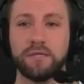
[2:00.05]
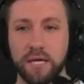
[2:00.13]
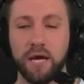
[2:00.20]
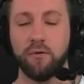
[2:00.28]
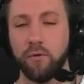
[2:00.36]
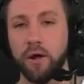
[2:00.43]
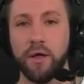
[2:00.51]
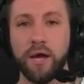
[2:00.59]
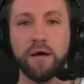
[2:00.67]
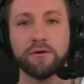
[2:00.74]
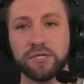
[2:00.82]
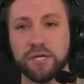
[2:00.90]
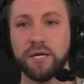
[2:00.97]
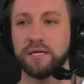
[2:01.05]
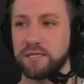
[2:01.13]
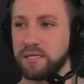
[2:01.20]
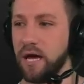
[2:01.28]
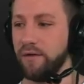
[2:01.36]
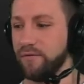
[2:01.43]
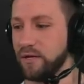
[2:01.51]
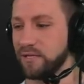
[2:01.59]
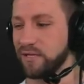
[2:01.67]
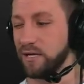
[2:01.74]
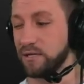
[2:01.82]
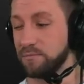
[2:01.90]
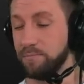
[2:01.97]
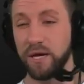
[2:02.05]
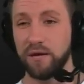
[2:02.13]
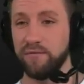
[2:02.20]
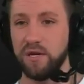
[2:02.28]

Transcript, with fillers: take Will Anderson at seven. Is it as big of a